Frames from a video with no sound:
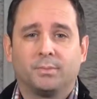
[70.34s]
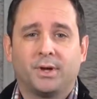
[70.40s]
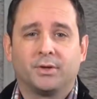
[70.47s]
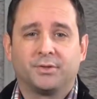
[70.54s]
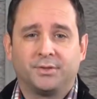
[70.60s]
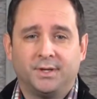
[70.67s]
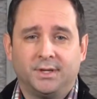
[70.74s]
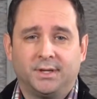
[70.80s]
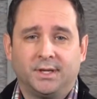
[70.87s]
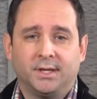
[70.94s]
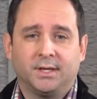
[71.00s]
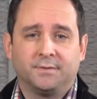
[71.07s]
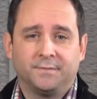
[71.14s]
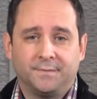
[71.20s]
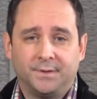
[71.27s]
about thinking
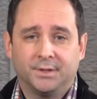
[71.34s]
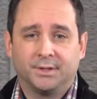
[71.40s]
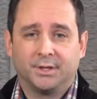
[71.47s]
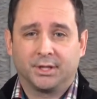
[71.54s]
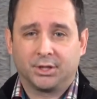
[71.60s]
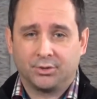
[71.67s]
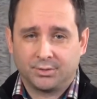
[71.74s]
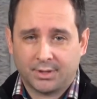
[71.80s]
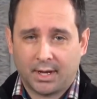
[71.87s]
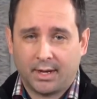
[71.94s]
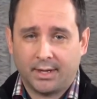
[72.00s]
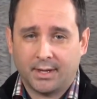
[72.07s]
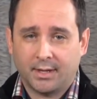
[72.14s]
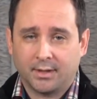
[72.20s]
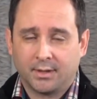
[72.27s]
and feeling like you're
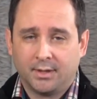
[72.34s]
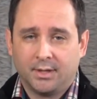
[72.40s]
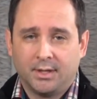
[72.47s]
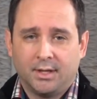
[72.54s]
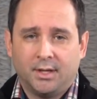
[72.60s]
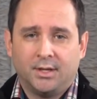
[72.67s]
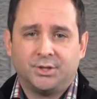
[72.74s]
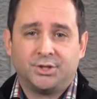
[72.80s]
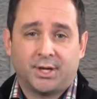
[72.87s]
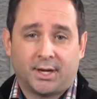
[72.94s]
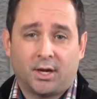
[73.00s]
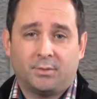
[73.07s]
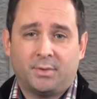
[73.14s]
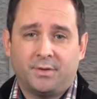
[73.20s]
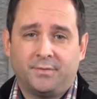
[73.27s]
dying, check
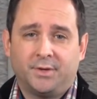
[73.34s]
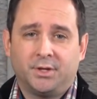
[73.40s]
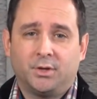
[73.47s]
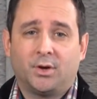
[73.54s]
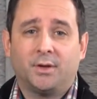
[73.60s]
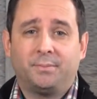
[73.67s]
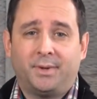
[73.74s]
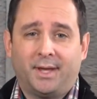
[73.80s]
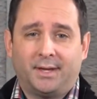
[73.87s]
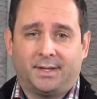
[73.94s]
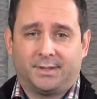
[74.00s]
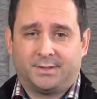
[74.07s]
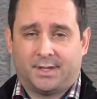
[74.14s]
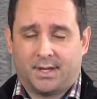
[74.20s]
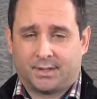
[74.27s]
out my video on panic
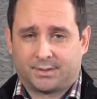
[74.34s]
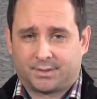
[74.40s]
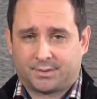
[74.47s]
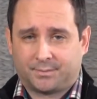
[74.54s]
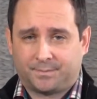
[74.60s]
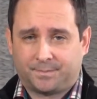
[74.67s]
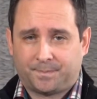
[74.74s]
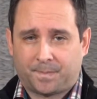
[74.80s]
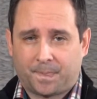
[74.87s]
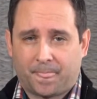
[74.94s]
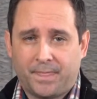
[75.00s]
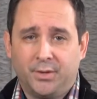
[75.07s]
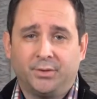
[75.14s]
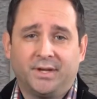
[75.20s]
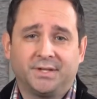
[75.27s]
attacks.
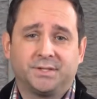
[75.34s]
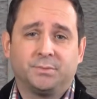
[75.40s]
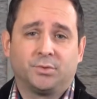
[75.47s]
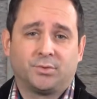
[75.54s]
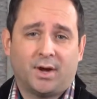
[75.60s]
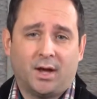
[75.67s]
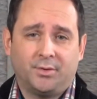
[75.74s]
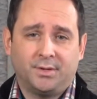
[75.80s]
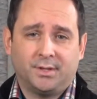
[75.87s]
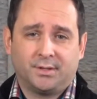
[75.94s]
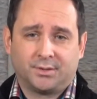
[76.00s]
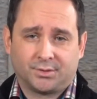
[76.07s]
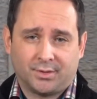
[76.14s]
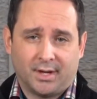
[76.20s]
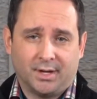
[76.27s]
You'll get some grounding
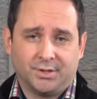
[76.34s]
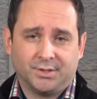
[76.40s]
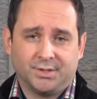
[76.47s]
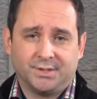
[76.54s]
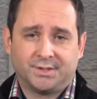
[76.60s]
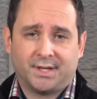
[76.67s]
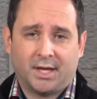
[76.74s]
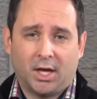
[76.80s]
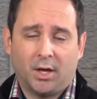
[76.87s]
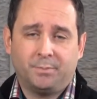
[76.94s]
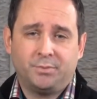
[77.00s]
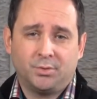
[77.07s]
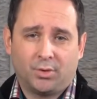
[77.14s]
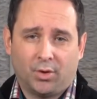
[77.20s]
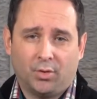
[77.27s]
strategies to help
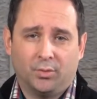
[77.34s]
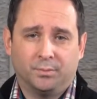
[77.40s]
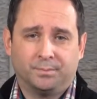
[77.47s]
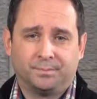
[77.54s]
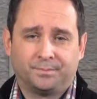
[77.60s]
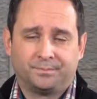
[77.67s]
you cope.